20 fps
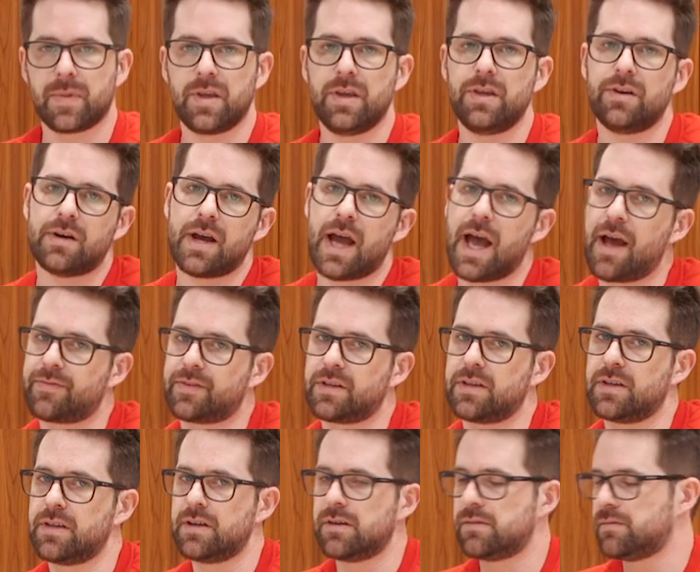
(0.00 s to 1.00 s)
You don't have
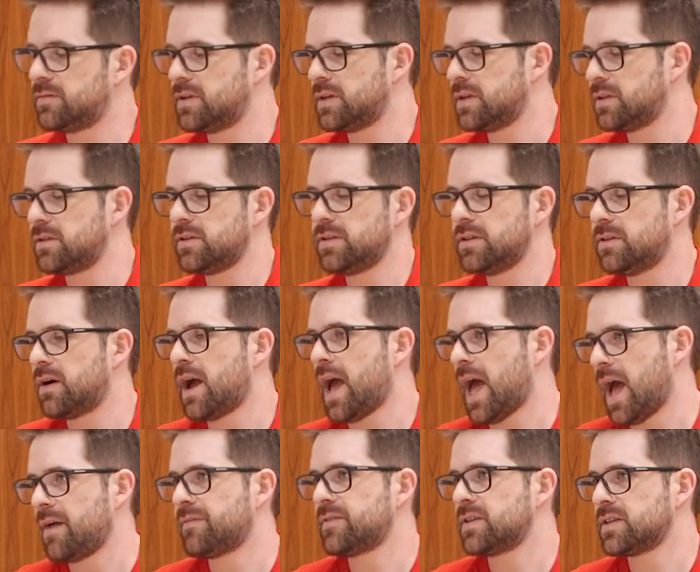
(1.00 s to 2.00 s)

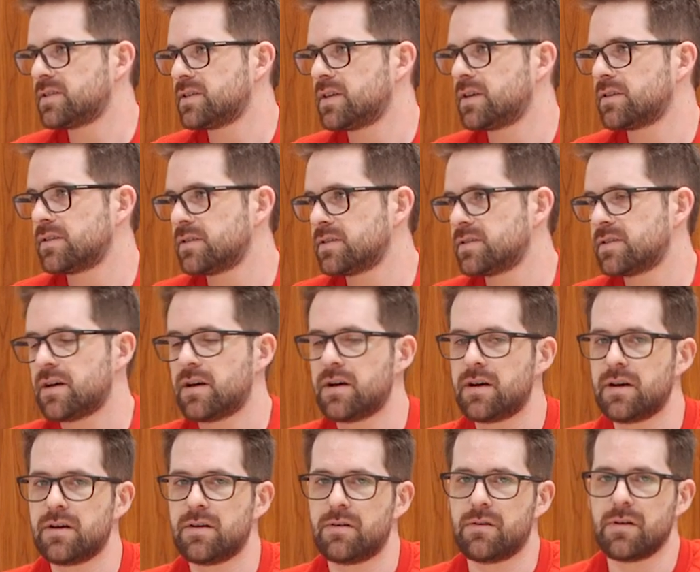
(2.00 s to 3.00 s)
to sing the
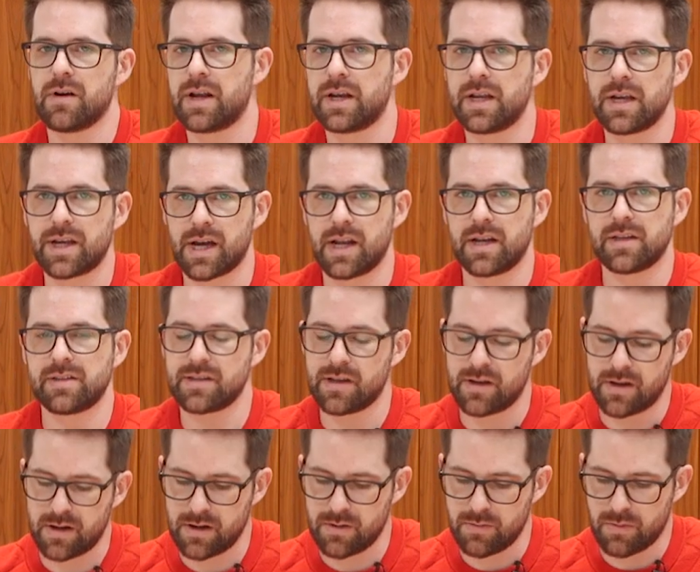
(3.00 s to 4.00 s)
song or any kind of
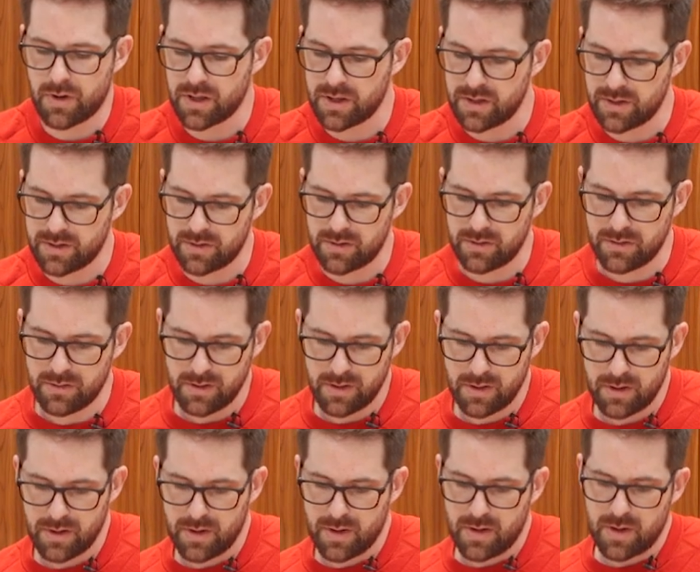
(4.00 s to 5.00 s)
song while you do
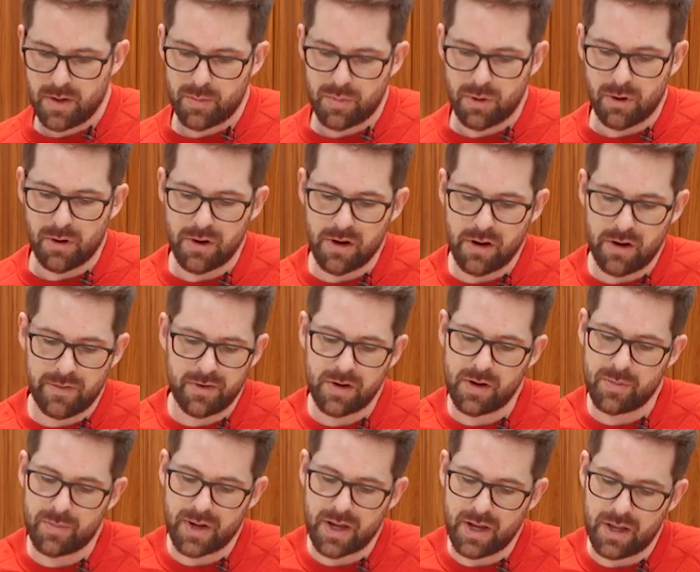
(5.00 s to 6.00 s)
pour
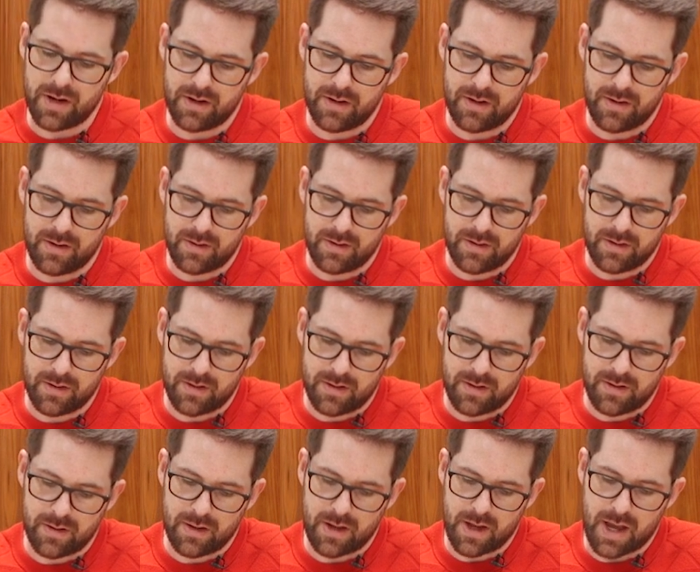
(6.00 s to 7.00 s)
over, but
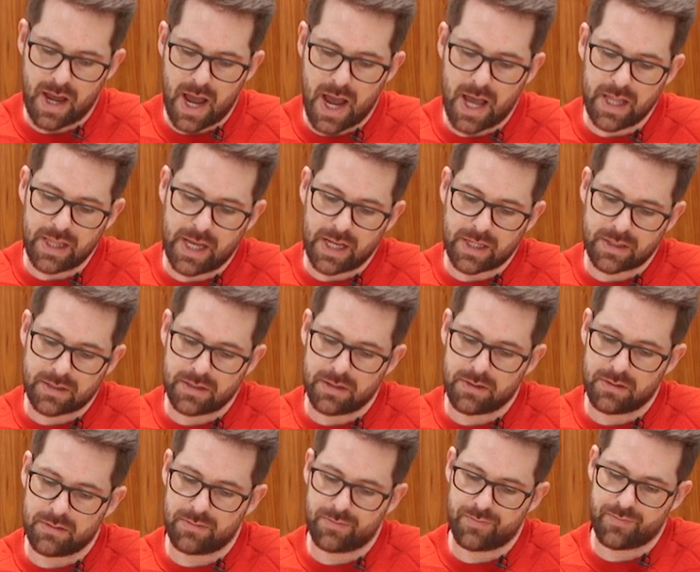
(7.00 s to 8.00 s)
I like to.
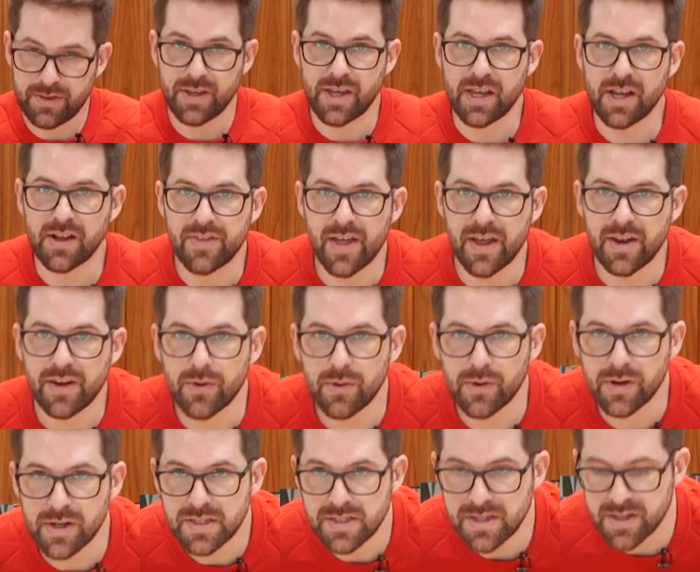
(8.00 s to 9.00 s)
Do you hear that
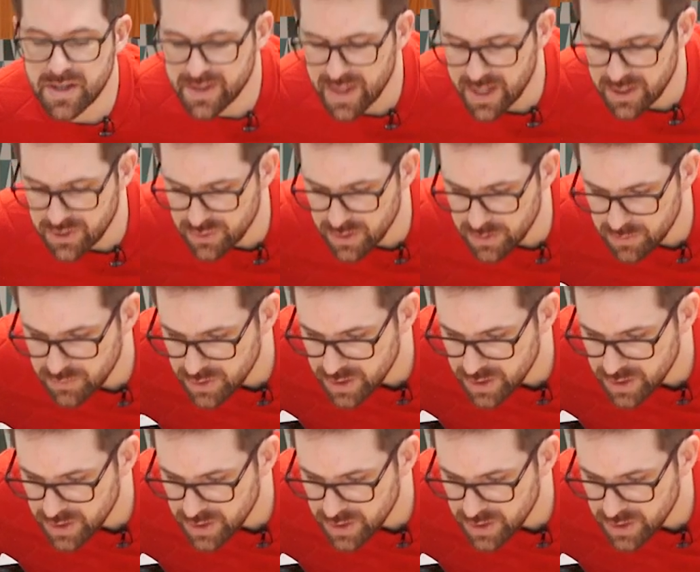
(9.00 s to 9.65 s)
noise? Do you hear that drip